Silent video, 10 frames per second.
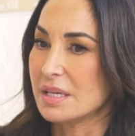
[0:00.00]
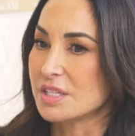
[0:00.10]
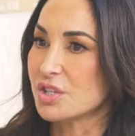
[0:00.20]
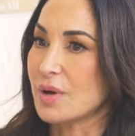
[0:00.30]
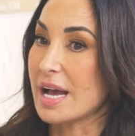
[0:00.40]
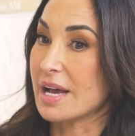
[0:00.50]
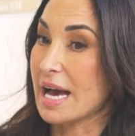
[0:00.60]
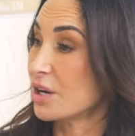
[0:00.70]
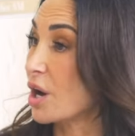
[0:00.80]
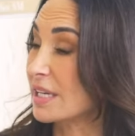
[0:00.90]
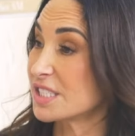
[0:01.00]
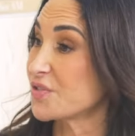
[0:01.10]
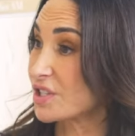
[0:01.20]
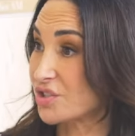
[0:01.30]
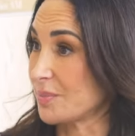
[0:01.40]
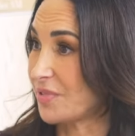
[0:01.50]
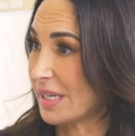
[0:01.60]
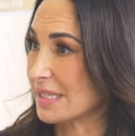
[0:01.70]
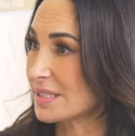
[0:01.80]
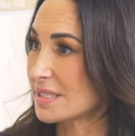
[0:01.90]
So I had an audience for extreme
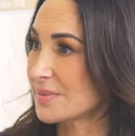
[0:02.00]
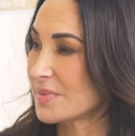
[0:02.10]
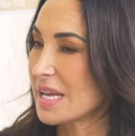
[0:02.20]
fitness,